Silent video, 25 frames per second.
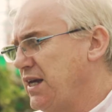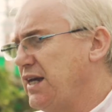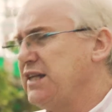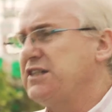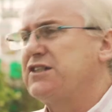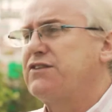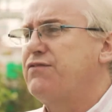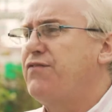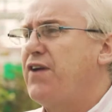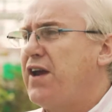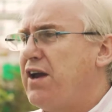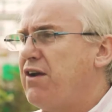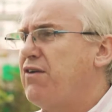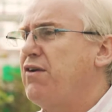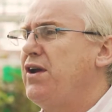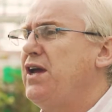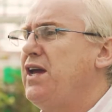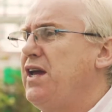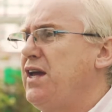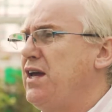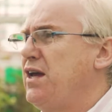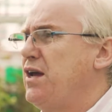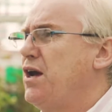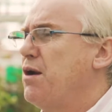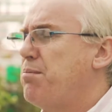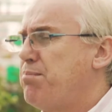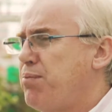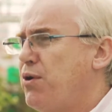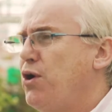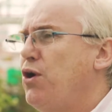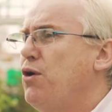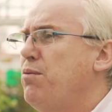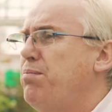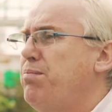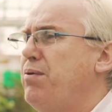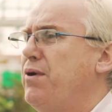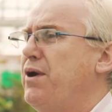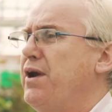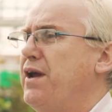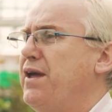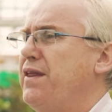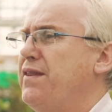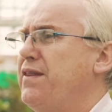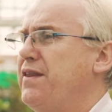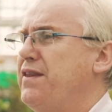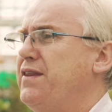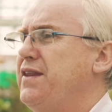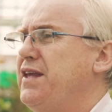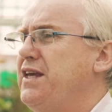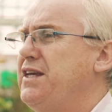It's very appropriate
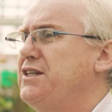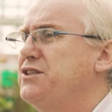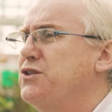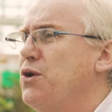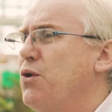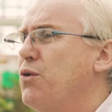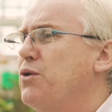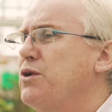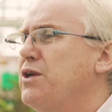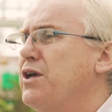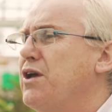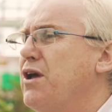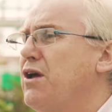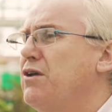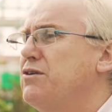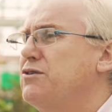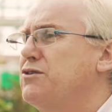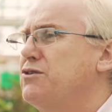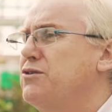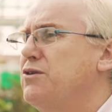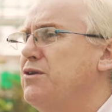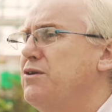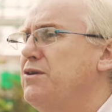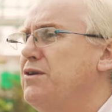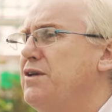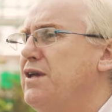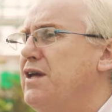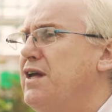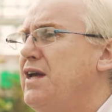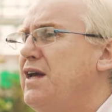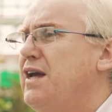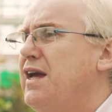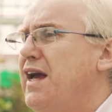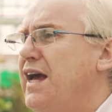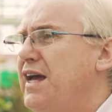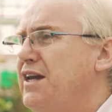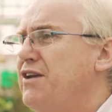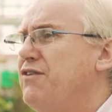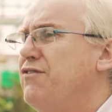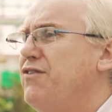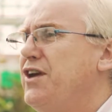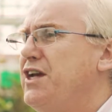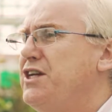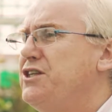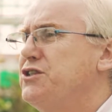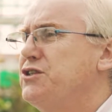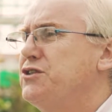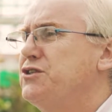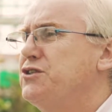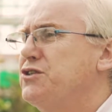that these horticultural
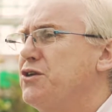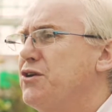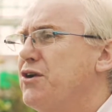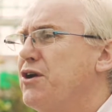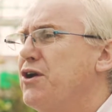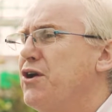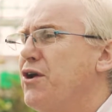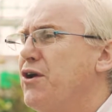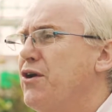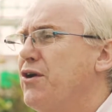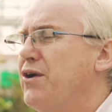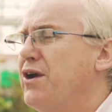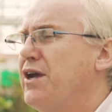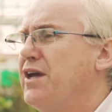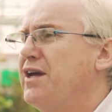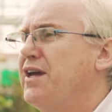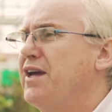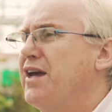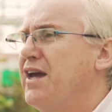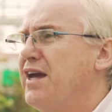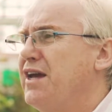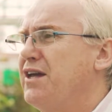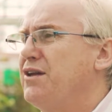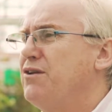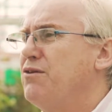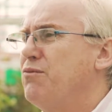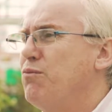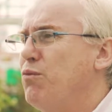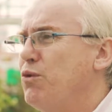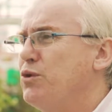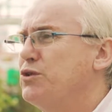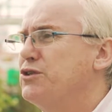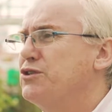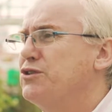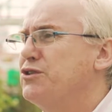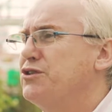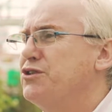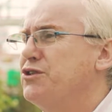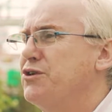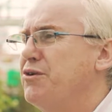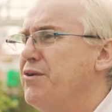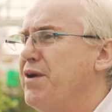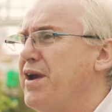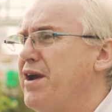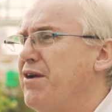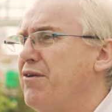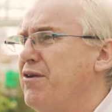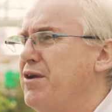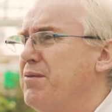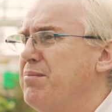innovations are occurring in Worcestershire
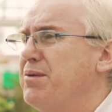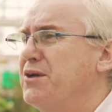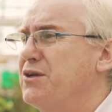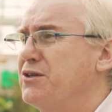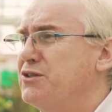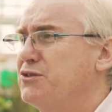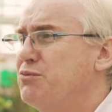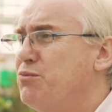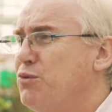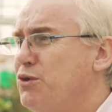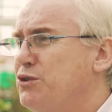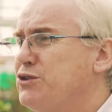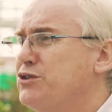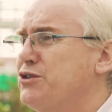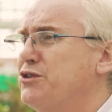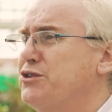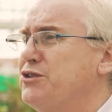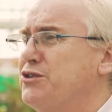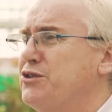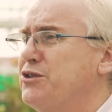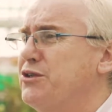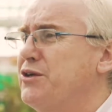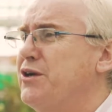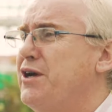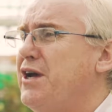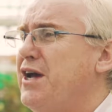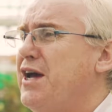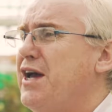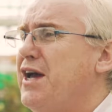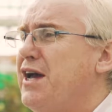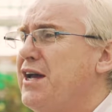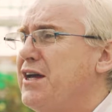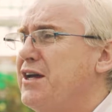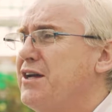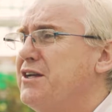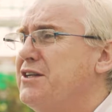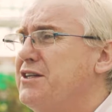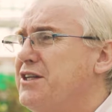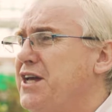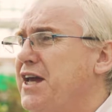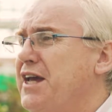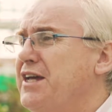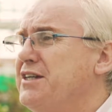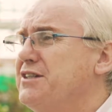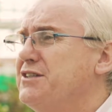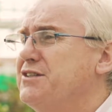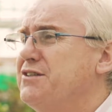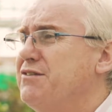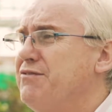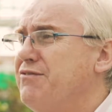area, because Worcestershire
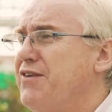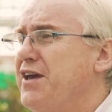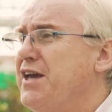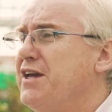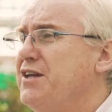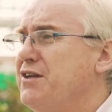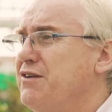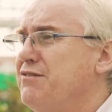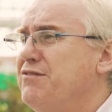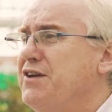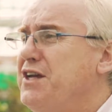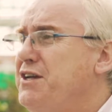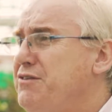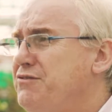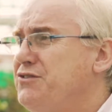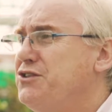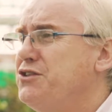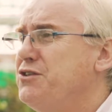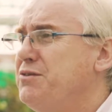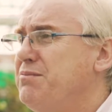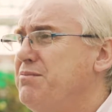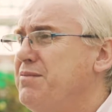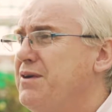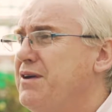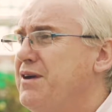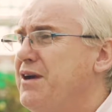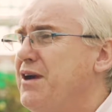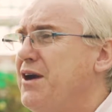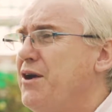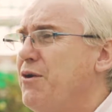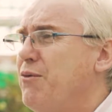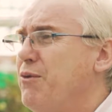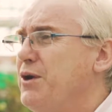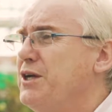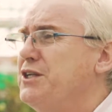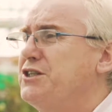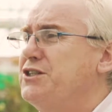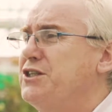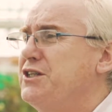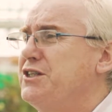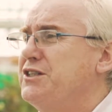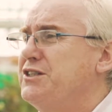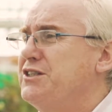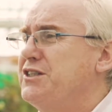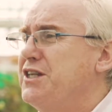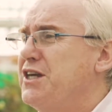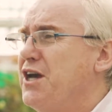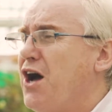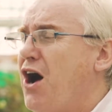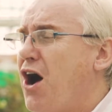contains the Vale of Evesham, which
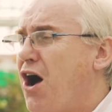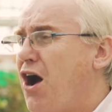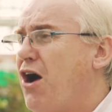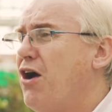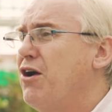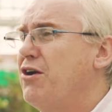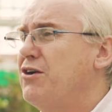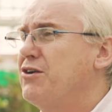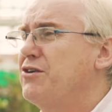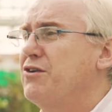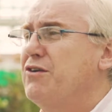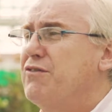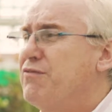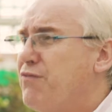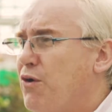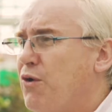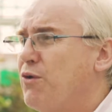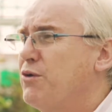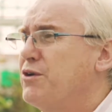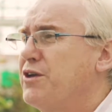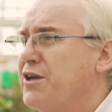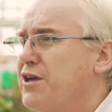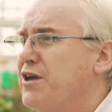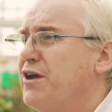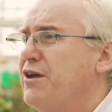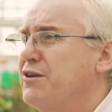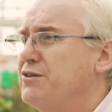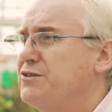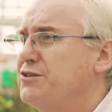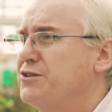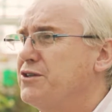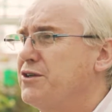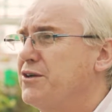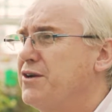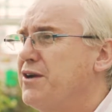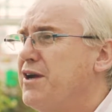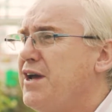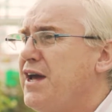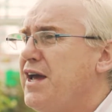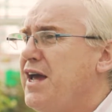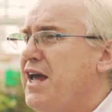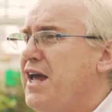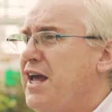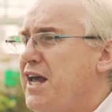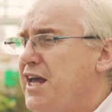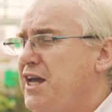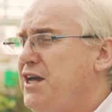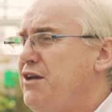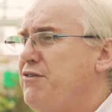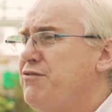is the heart of horticulture.
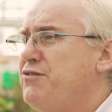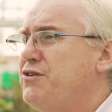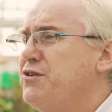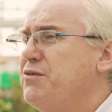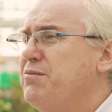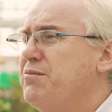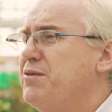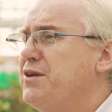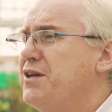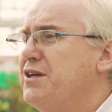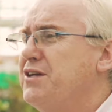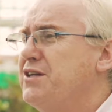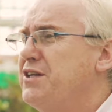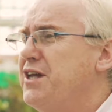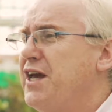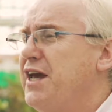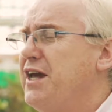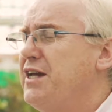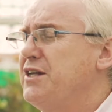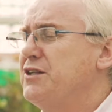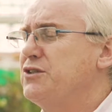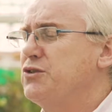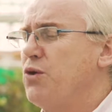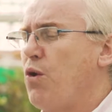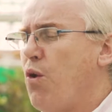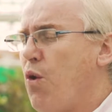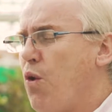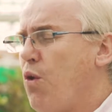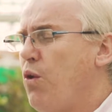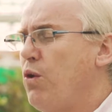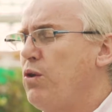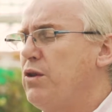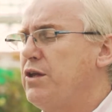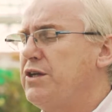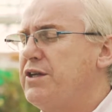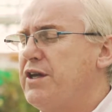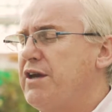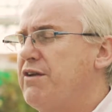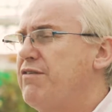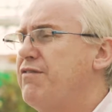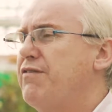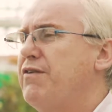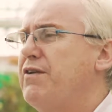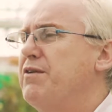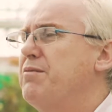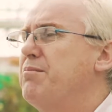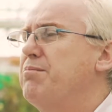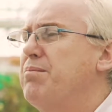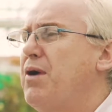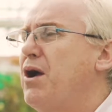Evesham contains all the
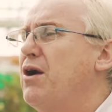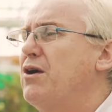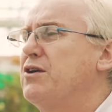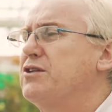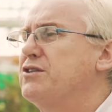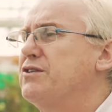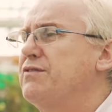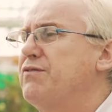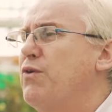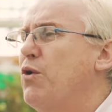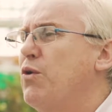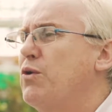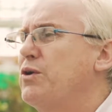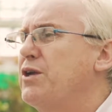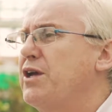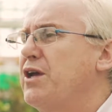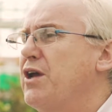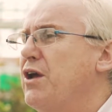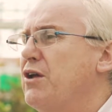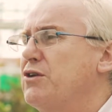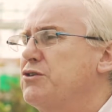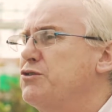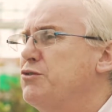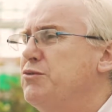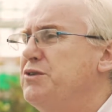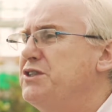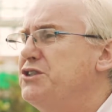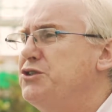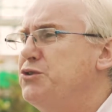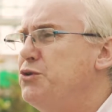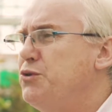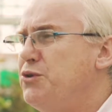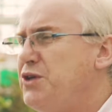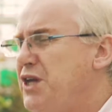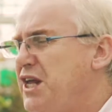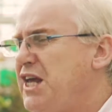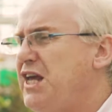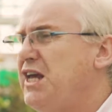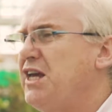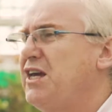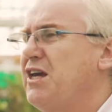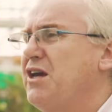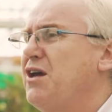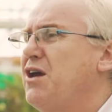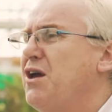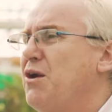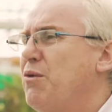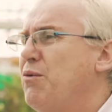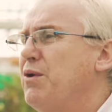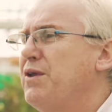different parts of horticulture. It's unique
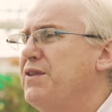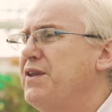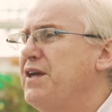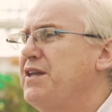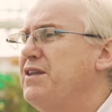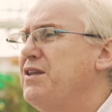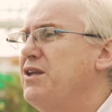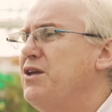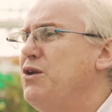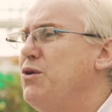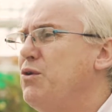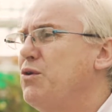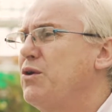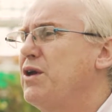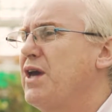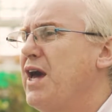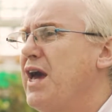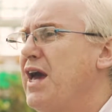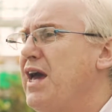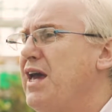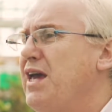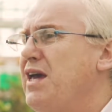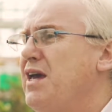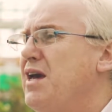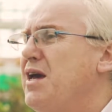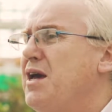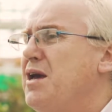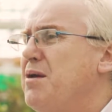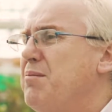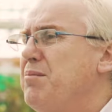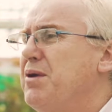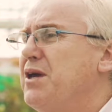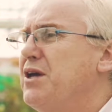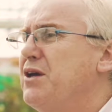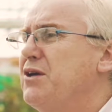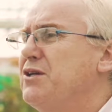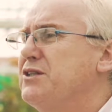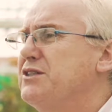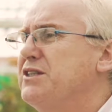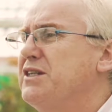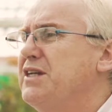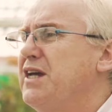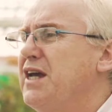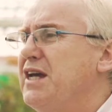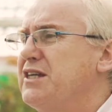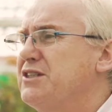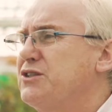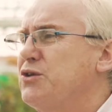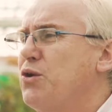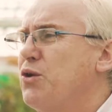within the UK because it
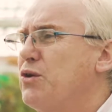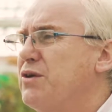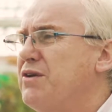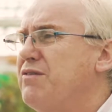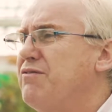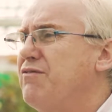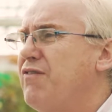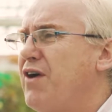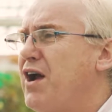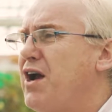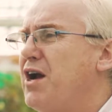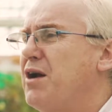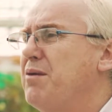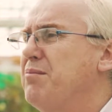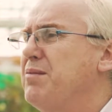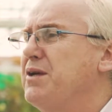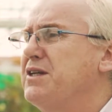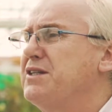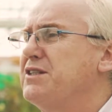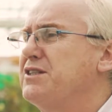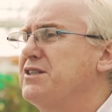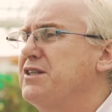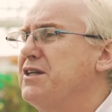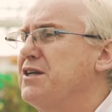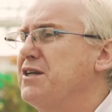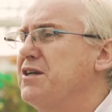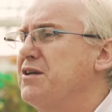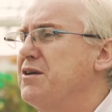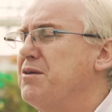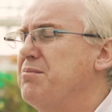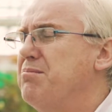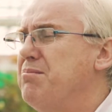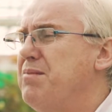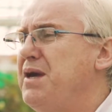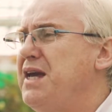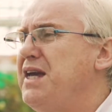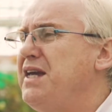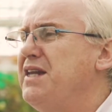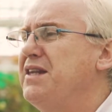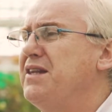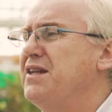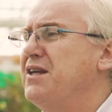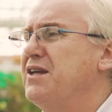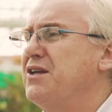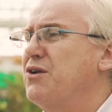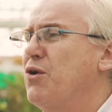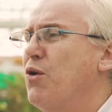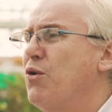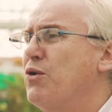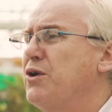has got environments that can mean
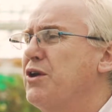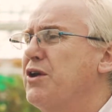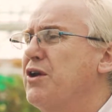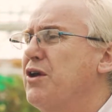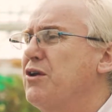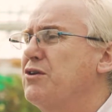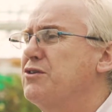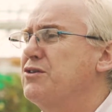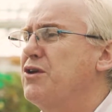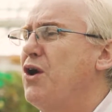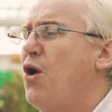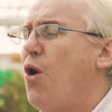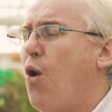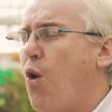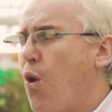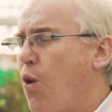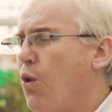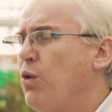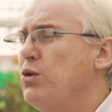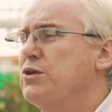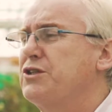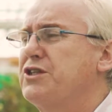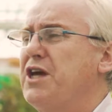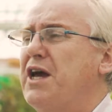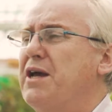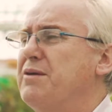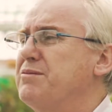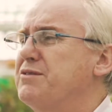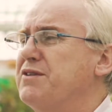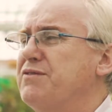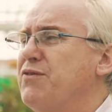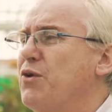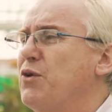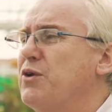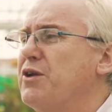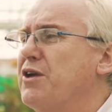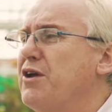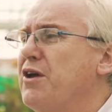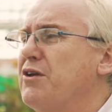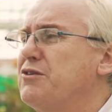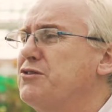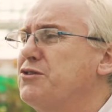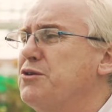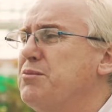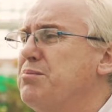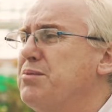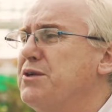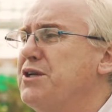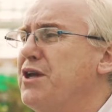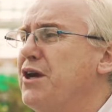that horticulture, all types of
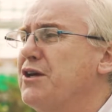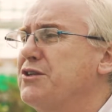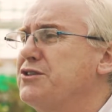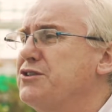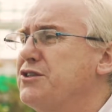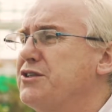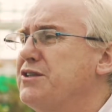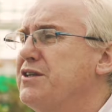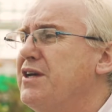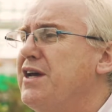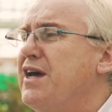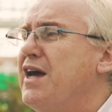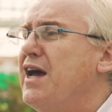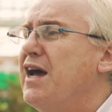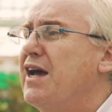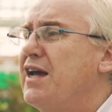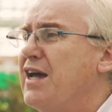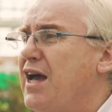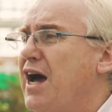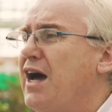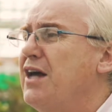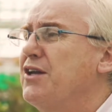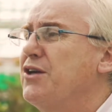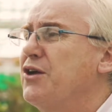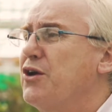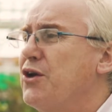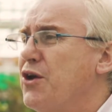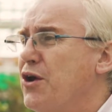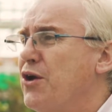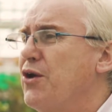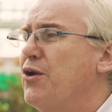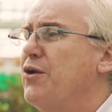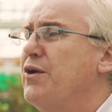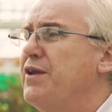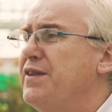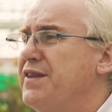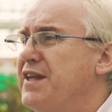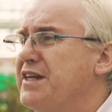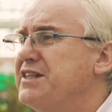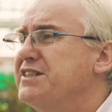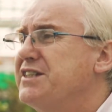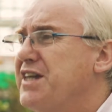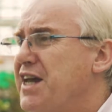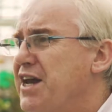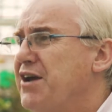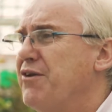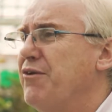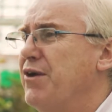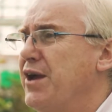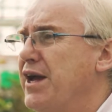horticultural production can occur in this
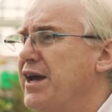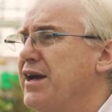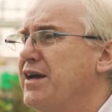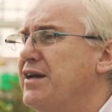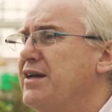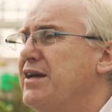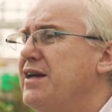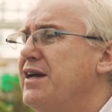area.